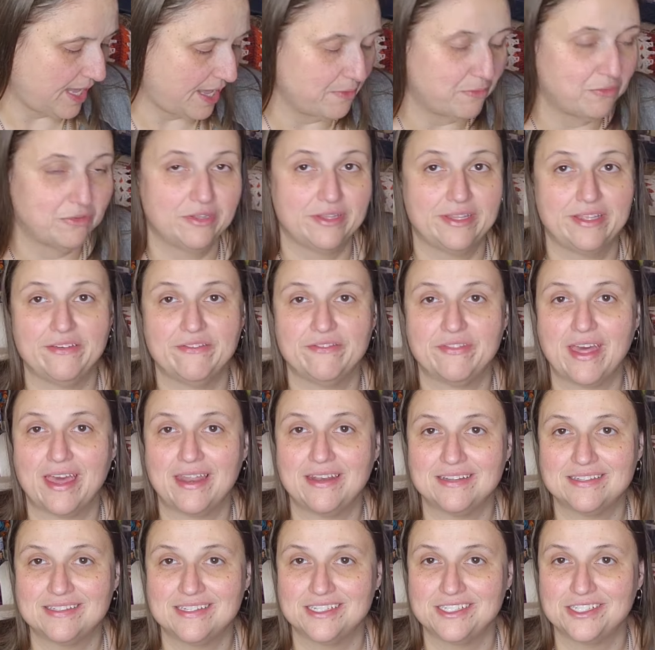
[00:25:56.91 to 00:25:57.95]
I will leave that
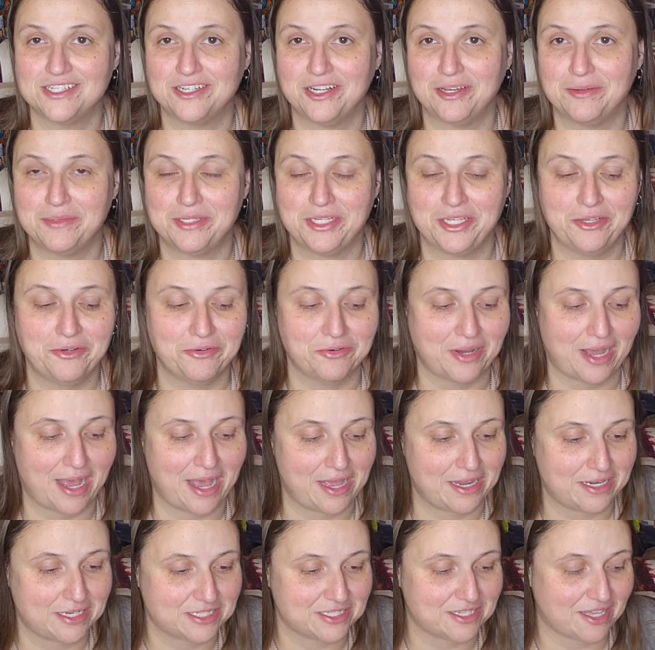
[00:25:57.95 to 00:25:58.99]
decision up to you.
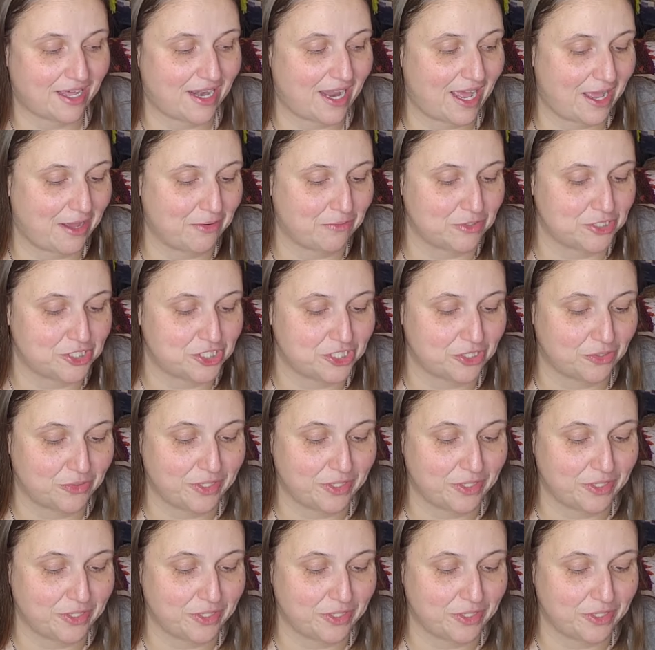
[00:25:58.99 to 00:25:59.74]
I just thought I would show